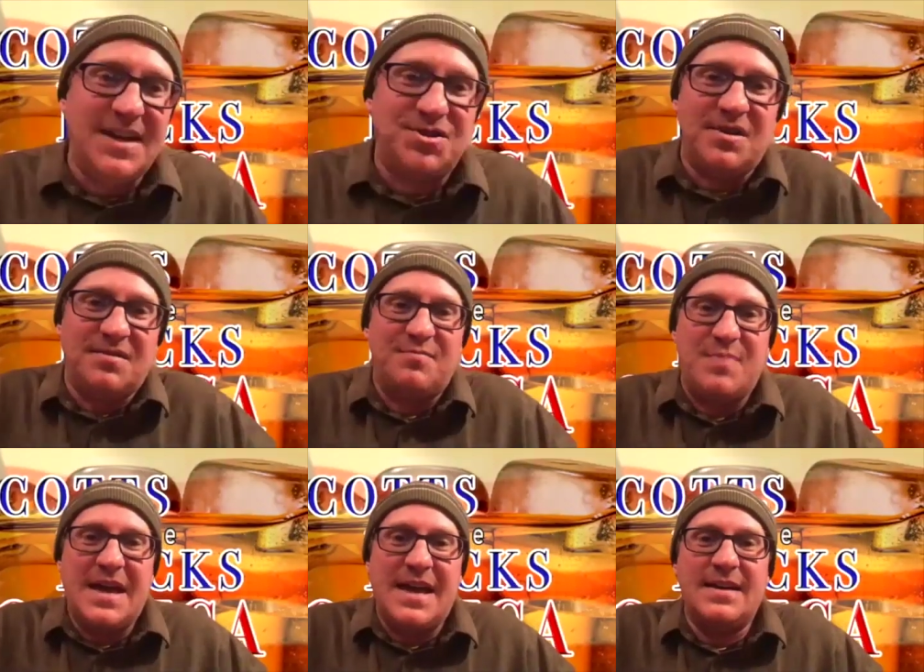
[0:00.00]
of
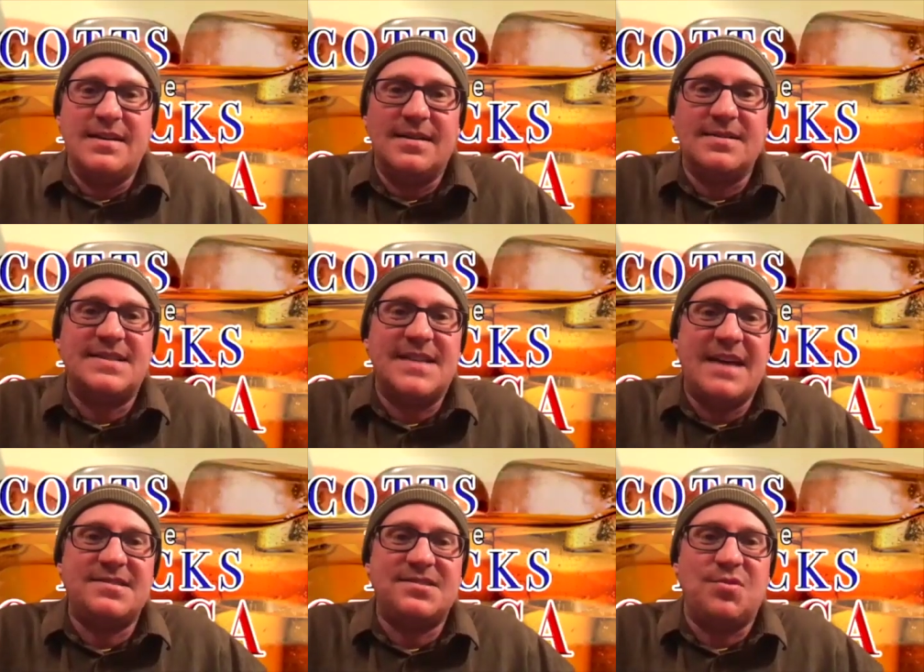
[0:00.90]
being
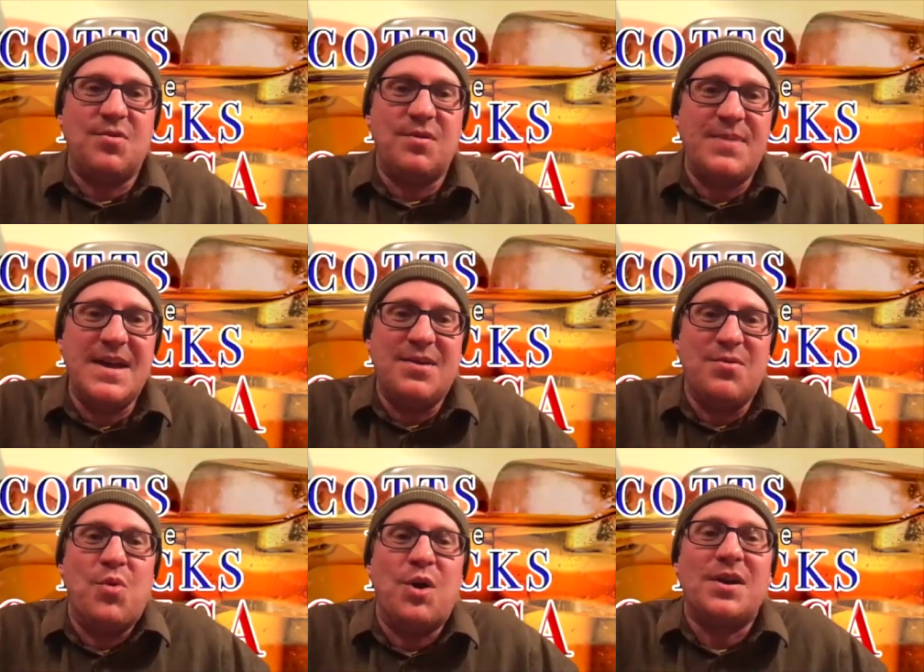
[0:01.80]
assessed or being
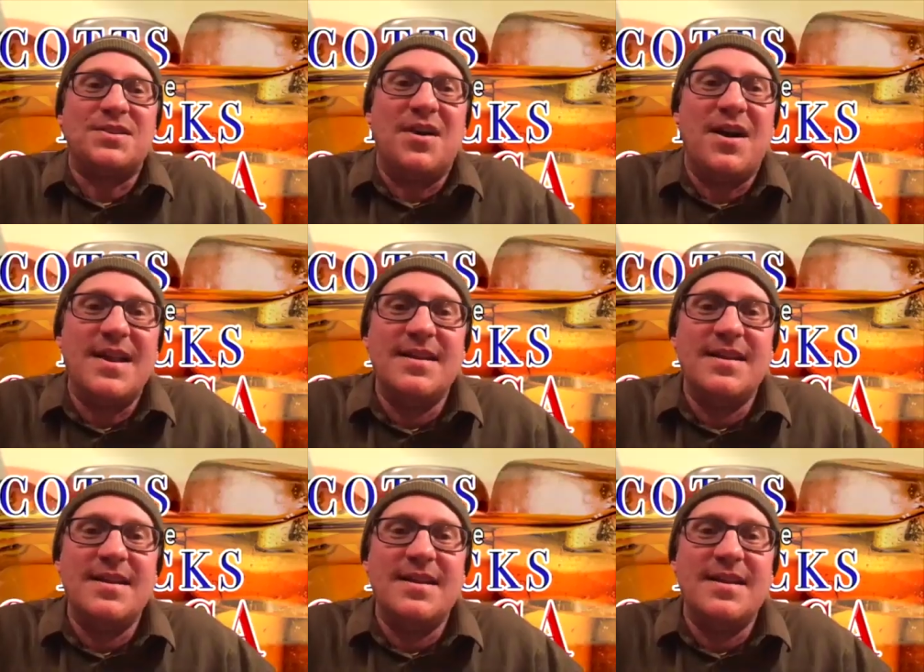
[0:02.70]
worked on.